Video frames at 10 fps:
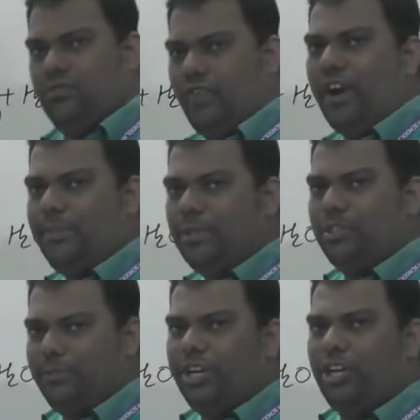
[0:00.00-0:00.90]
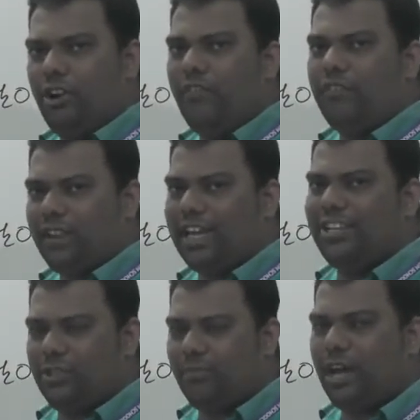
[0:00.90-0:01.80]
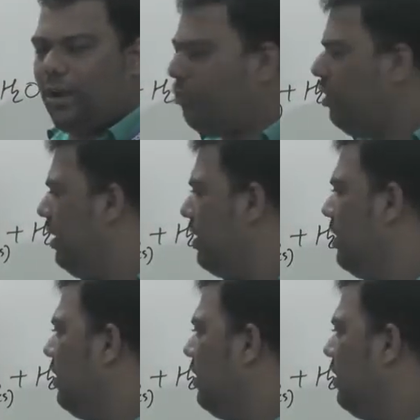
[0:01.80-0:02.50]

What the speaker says: white precipitate of calcium carbonate.